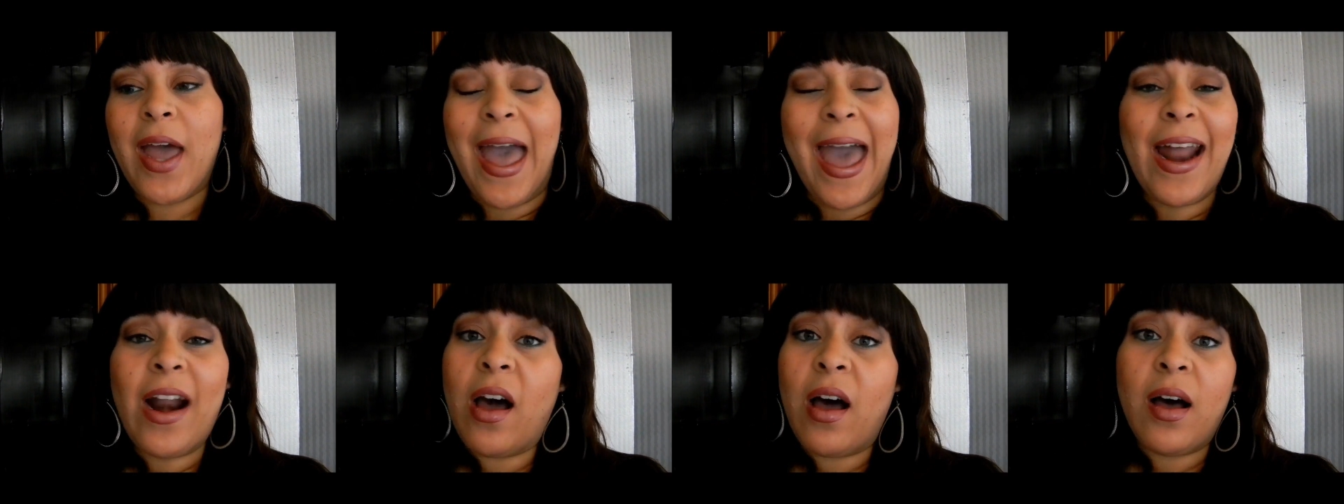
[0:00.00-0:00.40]

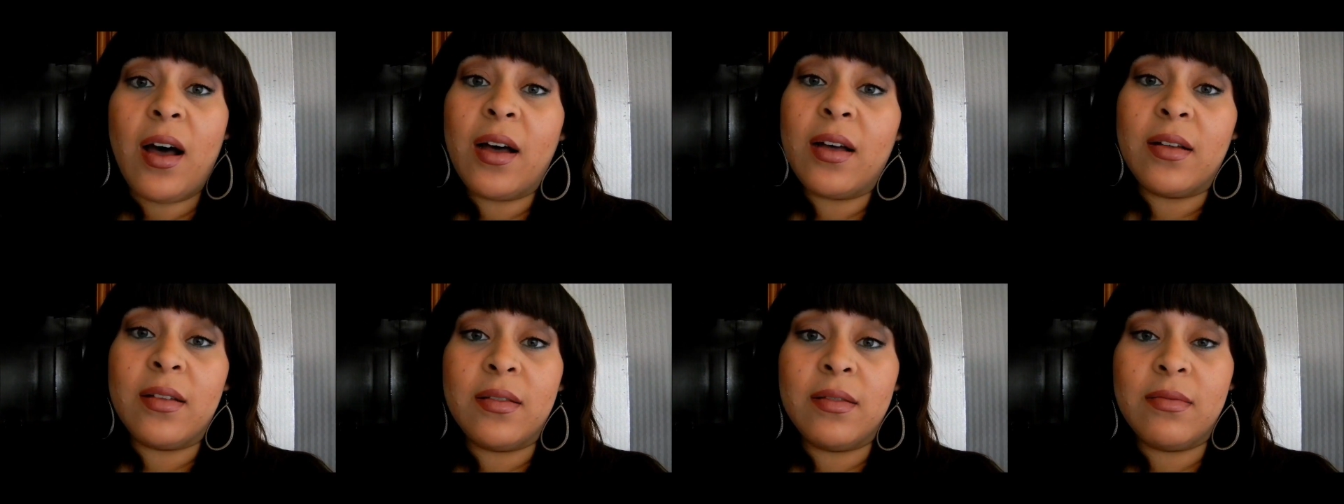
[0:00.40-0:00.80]
at
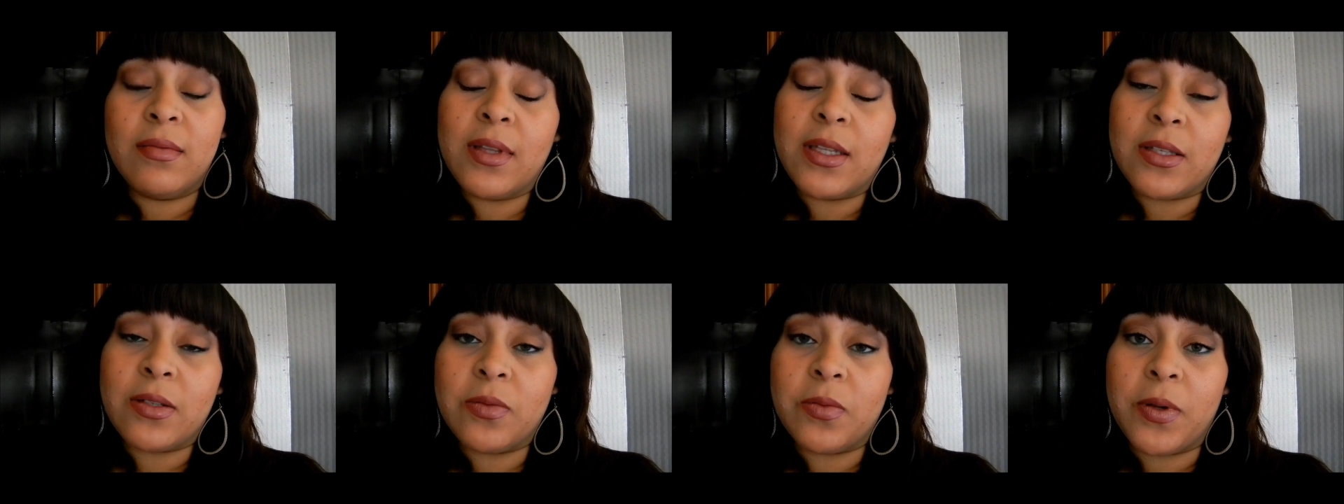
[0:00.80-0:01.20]
all
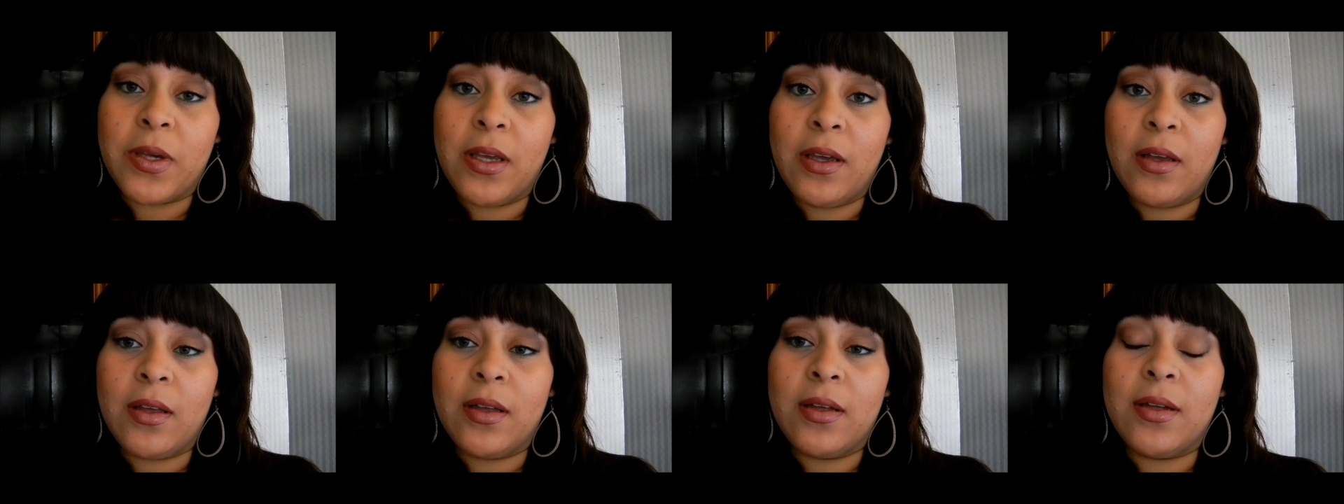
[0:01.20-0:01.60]
this
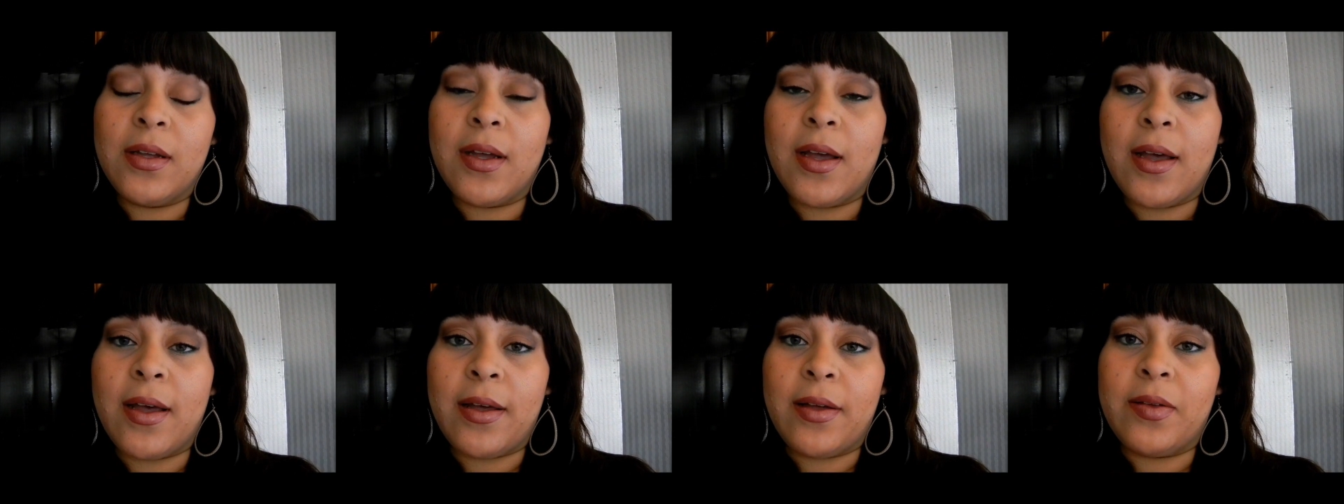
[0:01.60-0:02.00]
week.
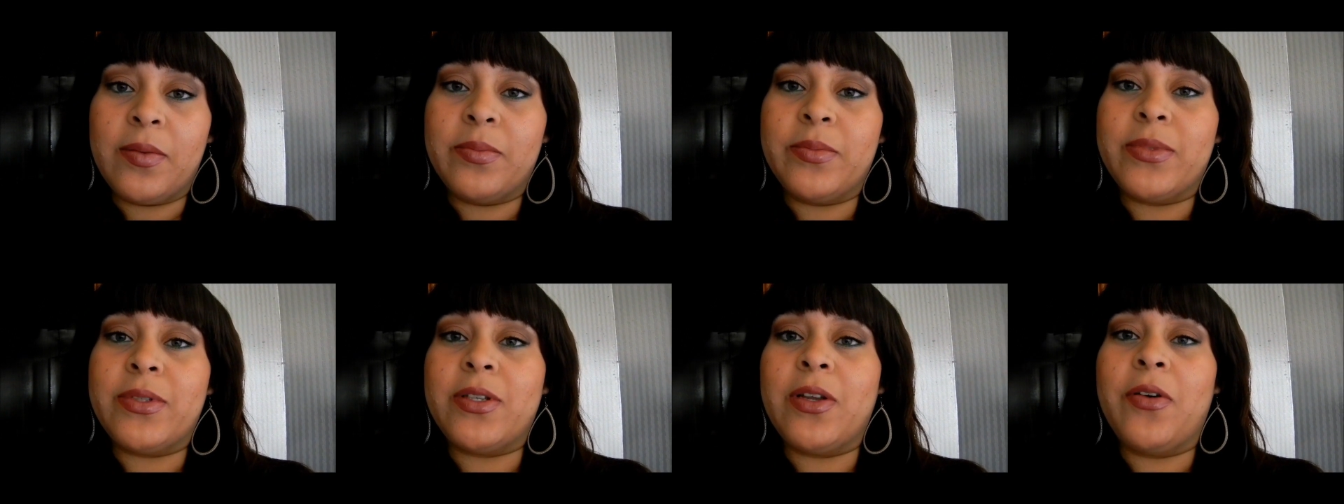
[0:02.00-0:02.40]

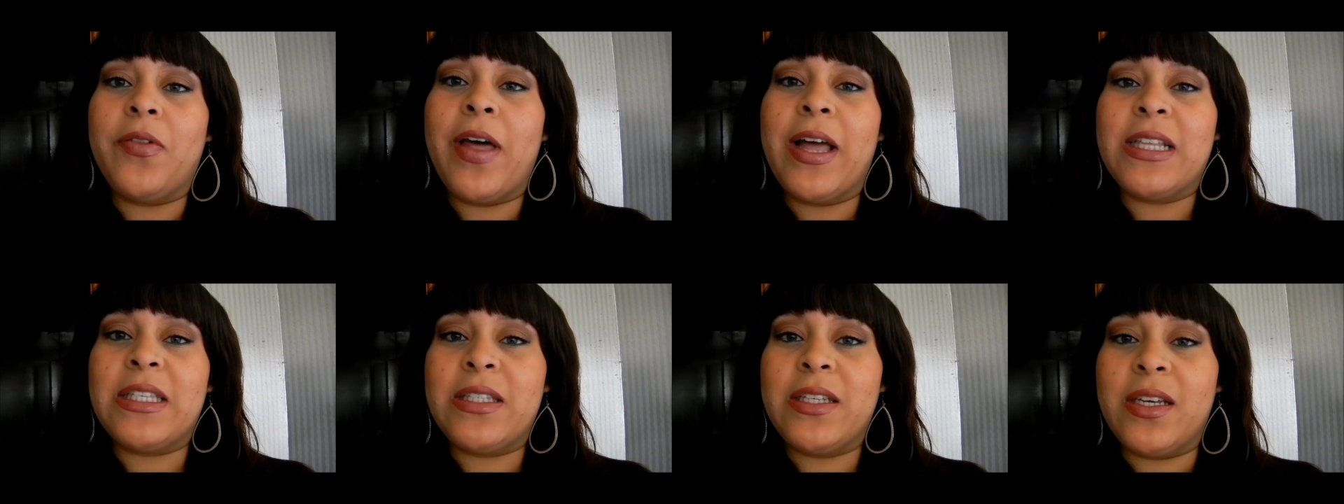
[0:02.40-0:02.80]
Um, so
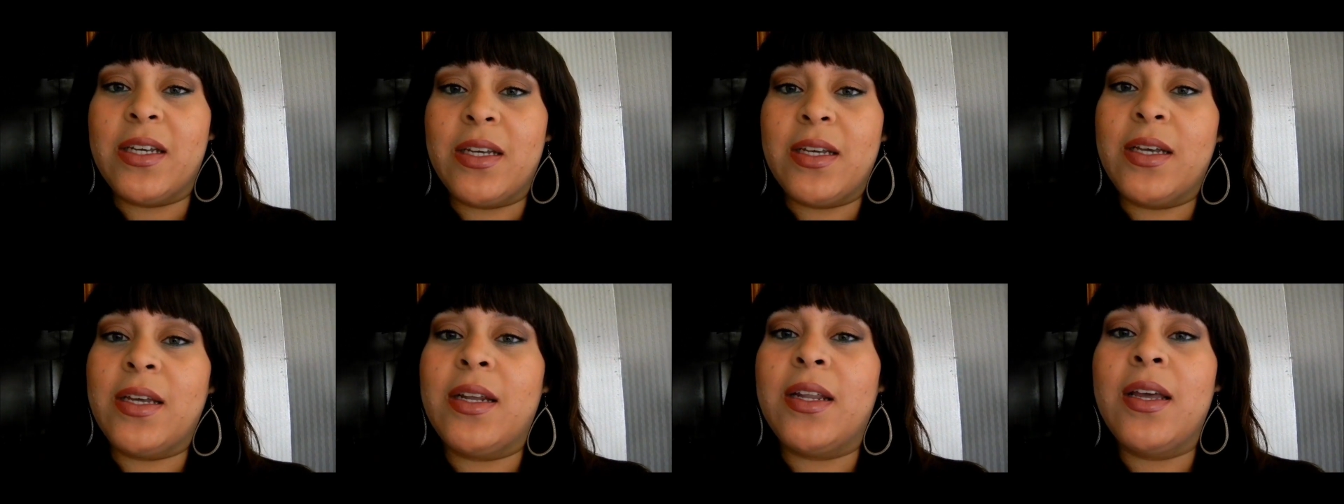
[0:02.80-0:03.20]
that's
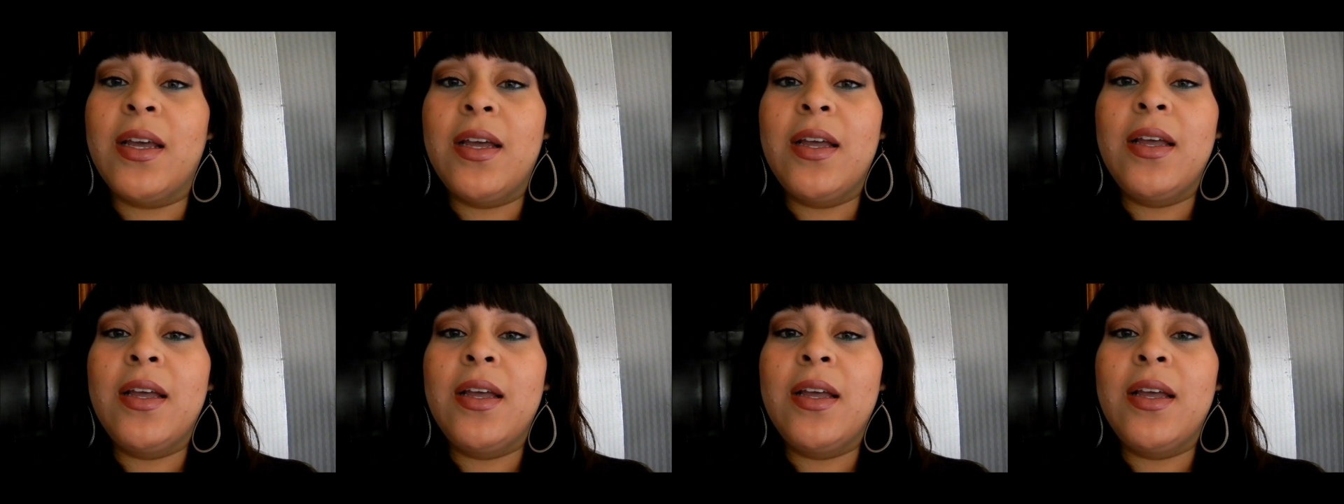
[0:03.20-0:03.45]
good.